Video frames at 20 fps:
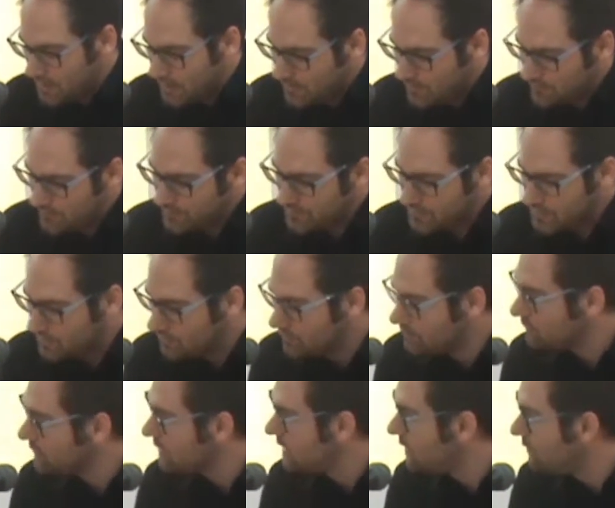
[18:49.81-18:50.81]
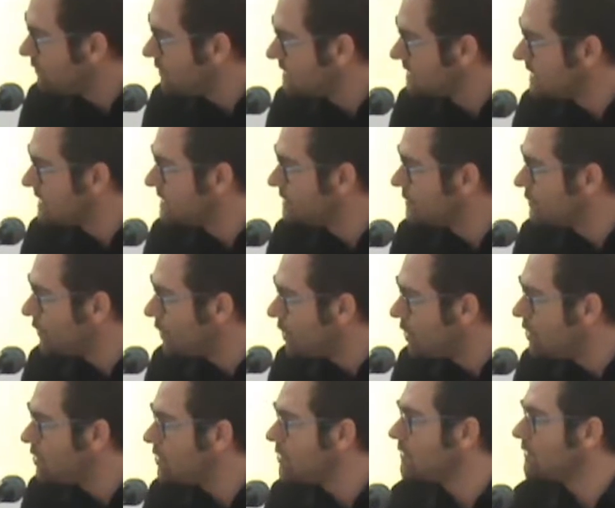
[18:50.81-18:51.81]
even though there was a
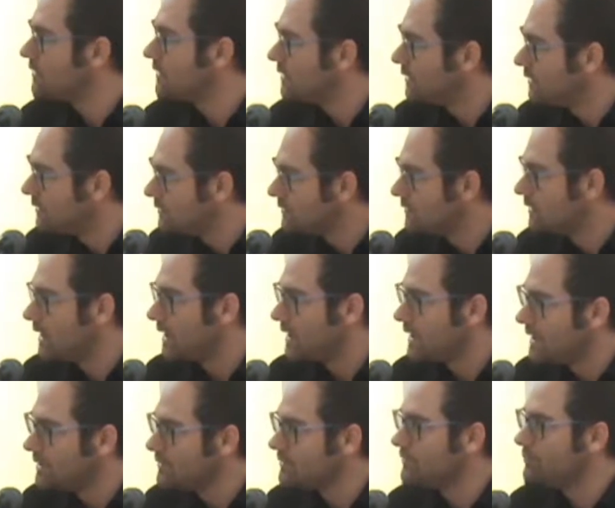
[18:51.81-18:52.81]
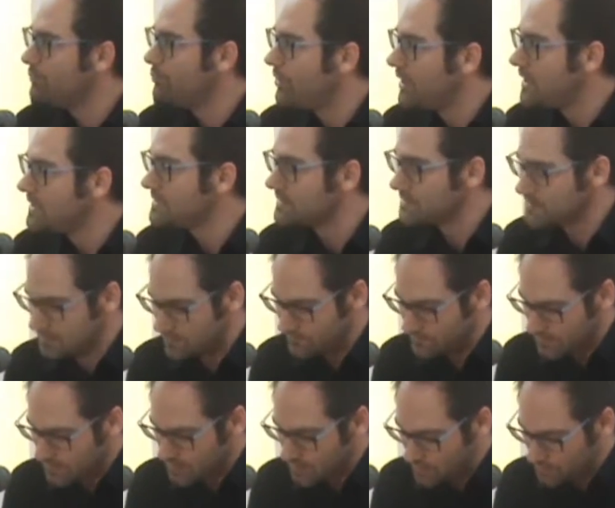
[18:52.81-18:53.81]
strong kind of presence
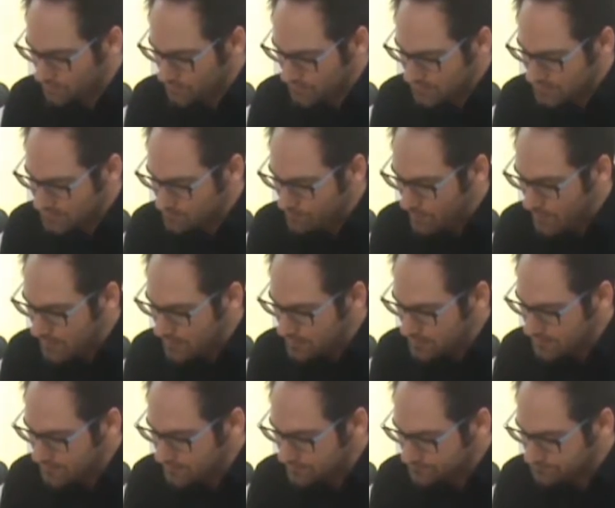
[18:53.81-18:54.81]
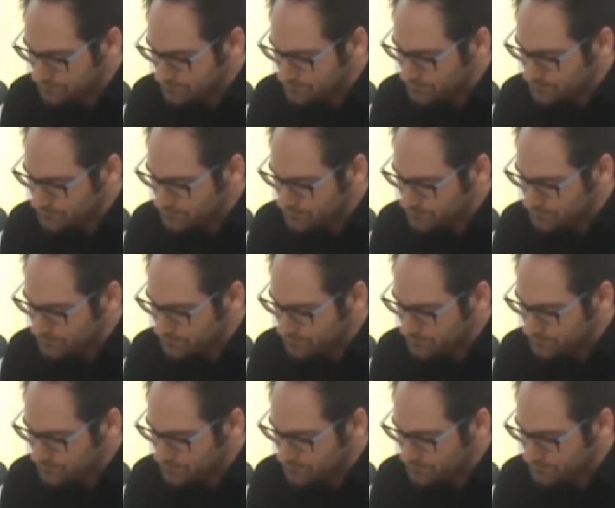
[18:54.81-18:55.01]
of a communist party.